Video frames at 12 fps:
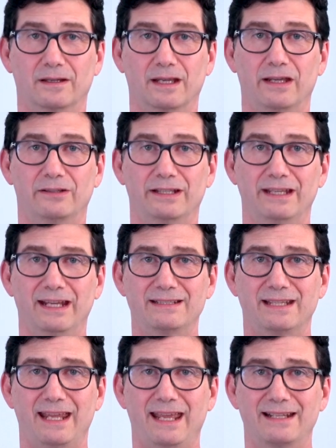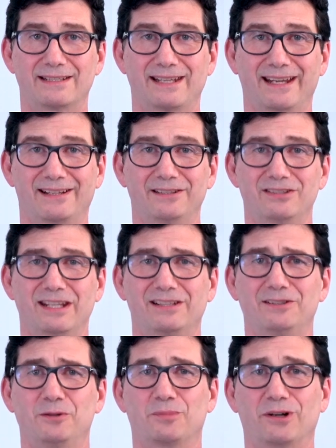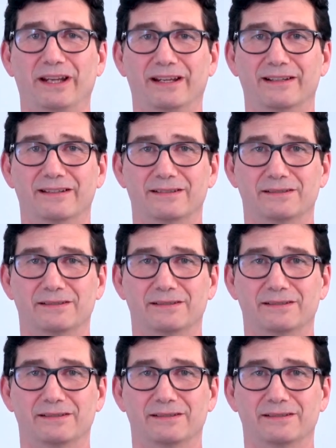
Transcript: Okay, on the next exhale, let's take a little break.